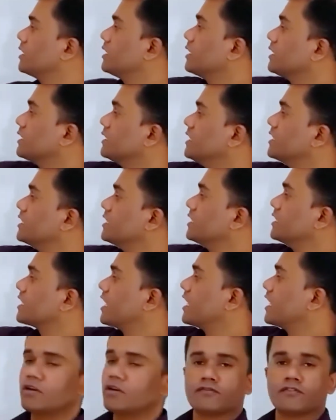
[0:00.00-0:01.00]
these
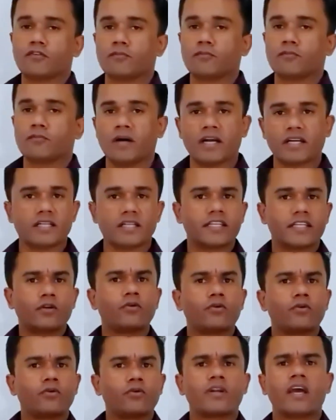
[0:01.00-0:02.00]
KMnO4 particles, they
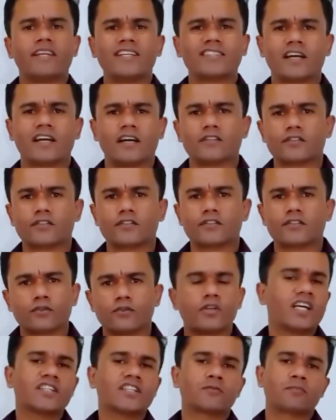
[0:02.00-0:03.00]
don't have any chance to
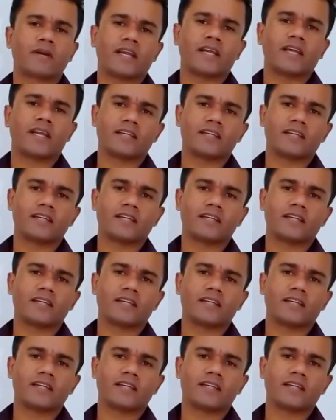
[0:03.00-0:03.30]
spread